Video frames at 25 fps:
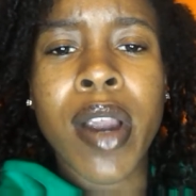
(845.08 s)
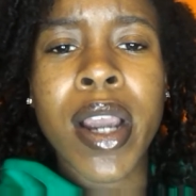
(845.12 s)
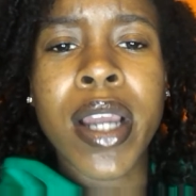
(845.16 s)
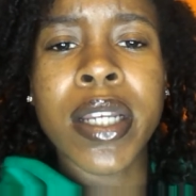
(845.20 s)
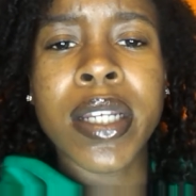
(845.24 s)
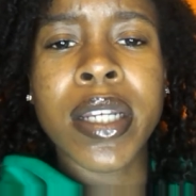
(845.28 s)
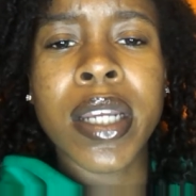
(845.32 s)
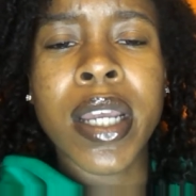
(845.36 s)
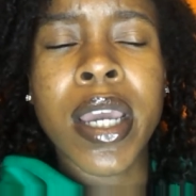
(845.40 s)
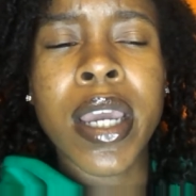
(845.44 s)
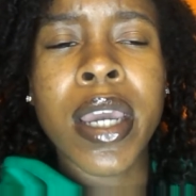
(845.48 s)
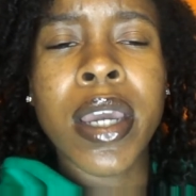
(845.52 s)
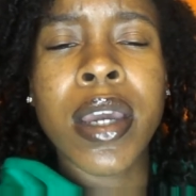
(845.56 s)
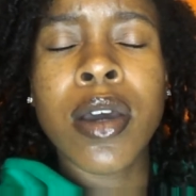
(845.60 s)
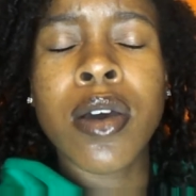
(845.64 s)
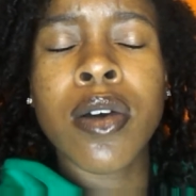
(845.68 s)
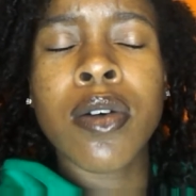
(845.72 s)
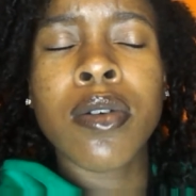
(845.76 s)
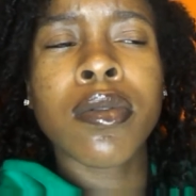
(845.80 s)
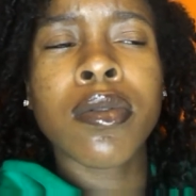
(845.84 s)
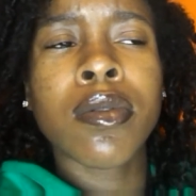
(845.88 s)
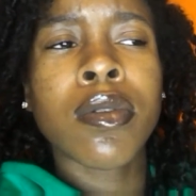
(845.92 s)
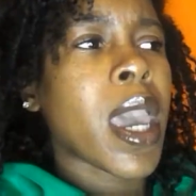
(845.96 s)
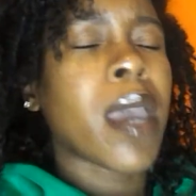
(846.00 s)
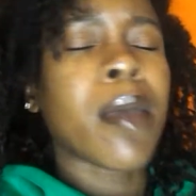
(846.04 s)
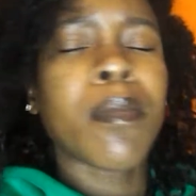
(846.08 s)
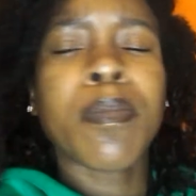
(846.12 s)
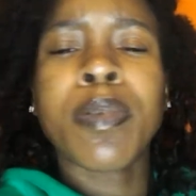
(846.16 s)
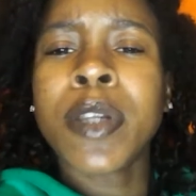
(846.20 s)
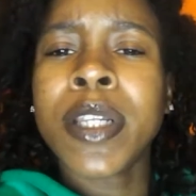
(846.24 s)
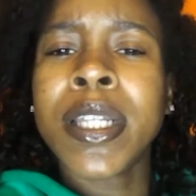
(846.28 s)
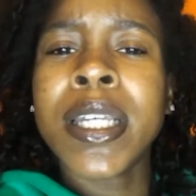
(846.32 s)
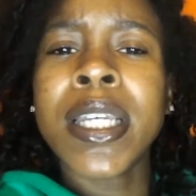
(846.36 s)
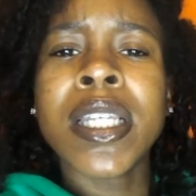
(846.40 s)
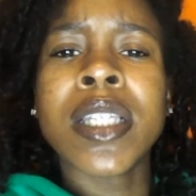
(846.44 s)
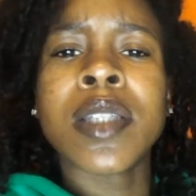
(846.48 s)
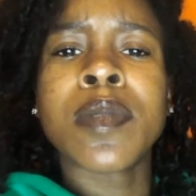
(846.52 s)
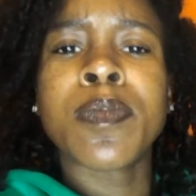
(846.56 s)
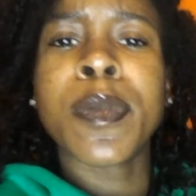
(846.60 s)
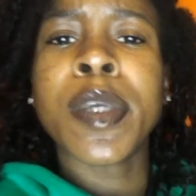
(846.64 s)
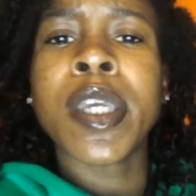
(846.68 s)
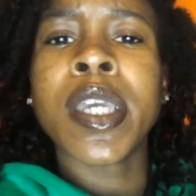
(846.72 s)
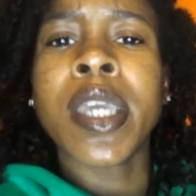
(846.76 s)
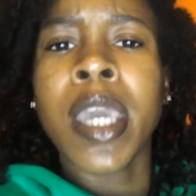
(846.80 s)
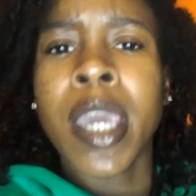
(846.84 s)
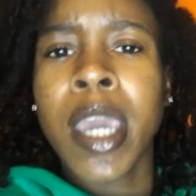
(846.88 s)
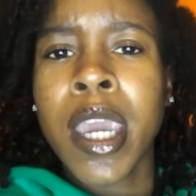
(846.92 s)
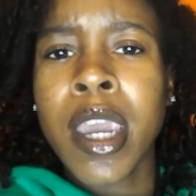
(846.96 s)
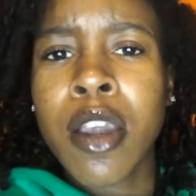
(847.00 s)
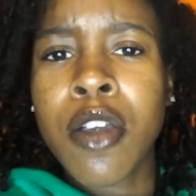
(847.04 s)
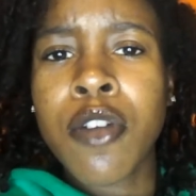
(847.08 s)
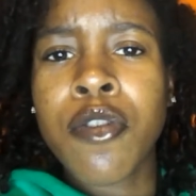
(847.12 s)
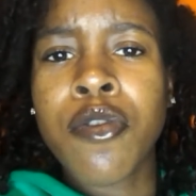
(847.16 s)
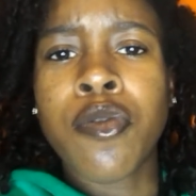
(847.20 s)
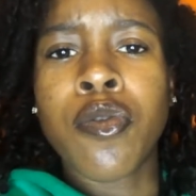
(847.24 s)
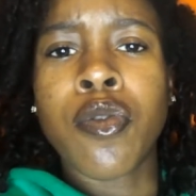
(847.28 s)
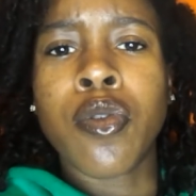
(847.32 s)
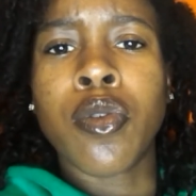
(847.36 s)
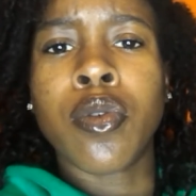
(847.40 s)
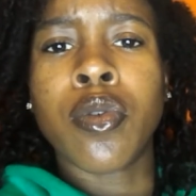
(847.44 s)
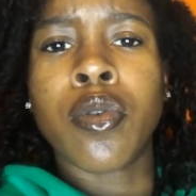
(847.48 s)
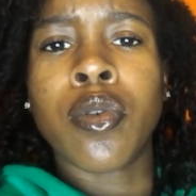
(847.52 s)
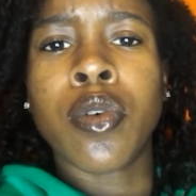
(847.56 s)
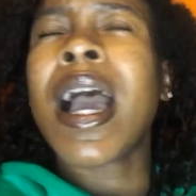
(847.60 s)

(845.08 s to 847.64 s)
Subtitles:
right now. And please be careful.